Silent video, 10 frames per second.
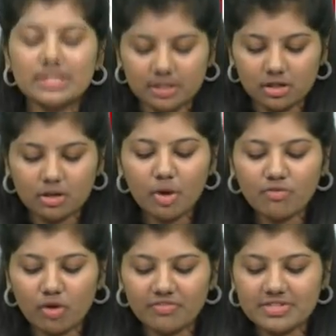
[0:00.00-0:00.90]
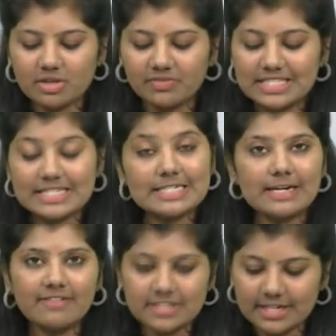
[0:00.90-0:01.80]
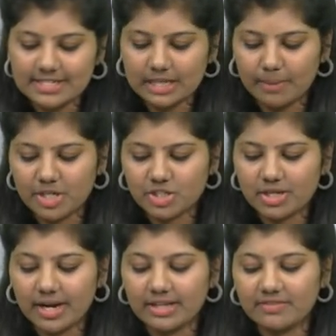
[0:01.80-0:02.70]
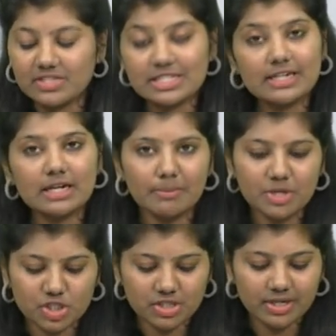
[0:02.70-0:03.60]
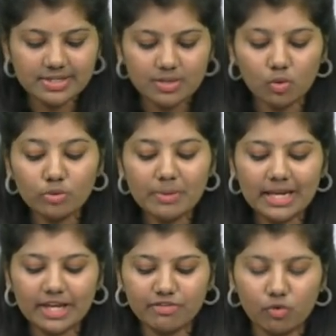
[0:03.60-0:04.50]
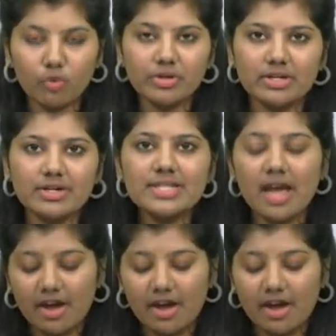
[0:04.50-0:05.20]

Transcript: term of office of the Central Vigilance Commissioner and the Vigilance Commissioners would be like 4 years